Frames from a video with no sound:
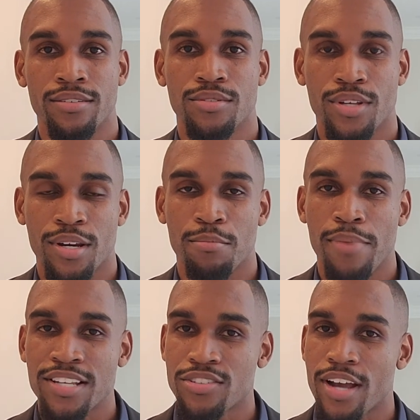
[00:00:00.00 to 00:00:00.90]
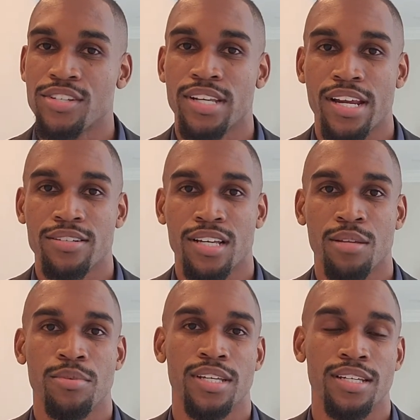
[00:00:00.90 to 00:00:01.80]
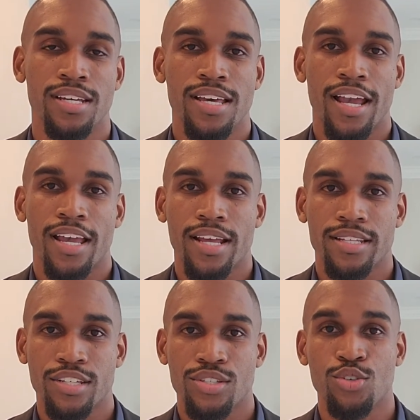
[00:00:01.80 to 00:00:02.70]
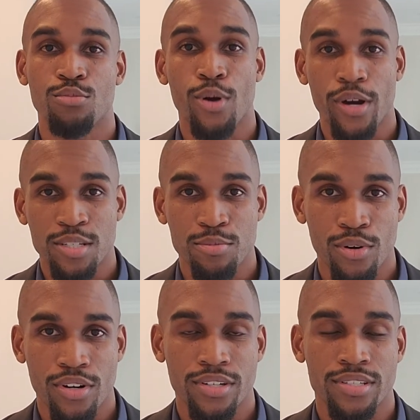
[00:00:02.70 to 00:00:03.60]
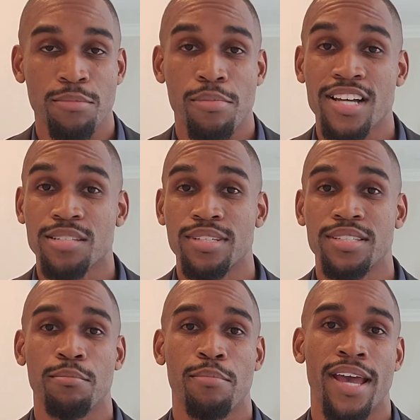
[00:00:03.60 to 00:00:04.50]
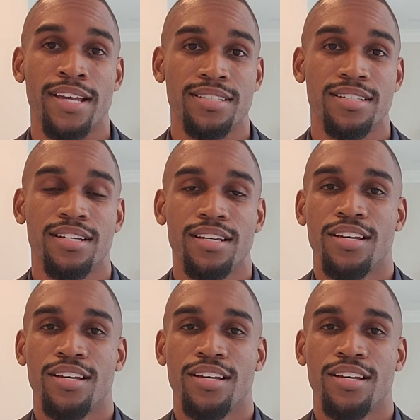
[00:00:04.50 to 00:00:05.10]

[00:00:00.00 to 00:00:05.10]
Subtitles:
So your best strategy here is going to be connecting to mortgage brokers and possibly to banks,